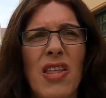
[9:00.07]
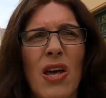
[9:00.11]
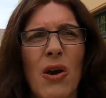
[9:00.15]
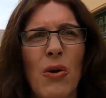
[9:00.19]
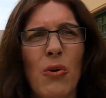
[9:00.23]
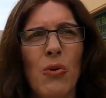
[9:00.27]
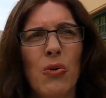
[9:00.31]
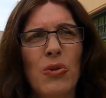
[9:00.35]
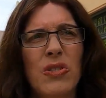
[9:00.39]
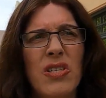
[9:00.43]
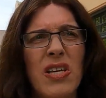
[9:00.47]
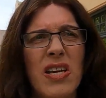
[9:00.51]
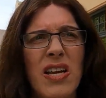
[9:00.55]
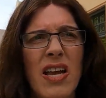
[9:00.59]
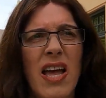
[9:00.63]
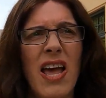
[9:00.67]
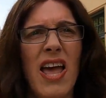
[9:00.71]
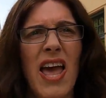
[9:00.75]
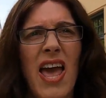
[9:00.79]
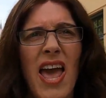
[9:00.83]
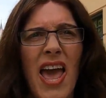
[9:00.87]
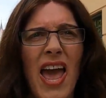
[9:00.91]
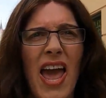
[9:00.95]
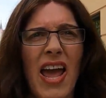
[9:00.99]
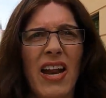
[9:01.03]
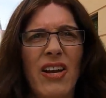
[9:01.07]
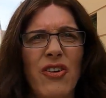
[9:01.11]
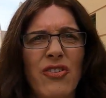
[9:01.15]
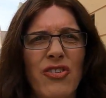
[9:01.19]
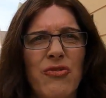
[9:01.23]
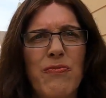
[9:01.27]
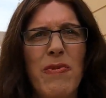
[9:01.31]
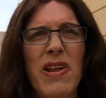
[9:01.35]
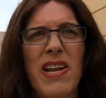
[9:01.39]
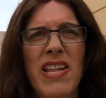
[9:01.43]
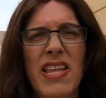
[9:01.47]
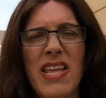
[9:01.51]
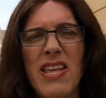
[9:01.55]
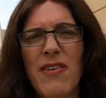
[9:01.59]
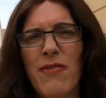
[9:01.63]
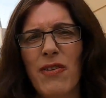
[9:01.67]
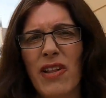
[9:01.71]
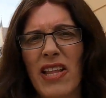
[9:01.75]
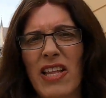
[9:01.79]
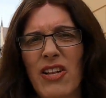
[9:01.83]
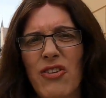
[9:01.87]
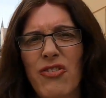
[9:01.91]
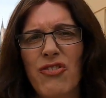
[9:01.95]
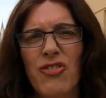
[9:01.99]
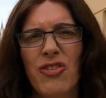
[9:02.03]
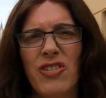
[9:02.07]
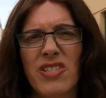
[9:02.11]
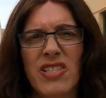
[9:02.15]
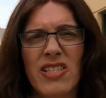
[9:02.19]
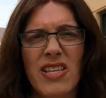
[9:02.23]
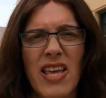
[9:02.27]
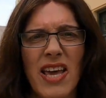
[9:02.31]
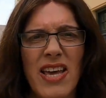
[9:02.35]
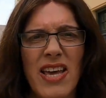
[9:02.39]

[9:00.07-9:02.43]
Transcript: the old medieval entrance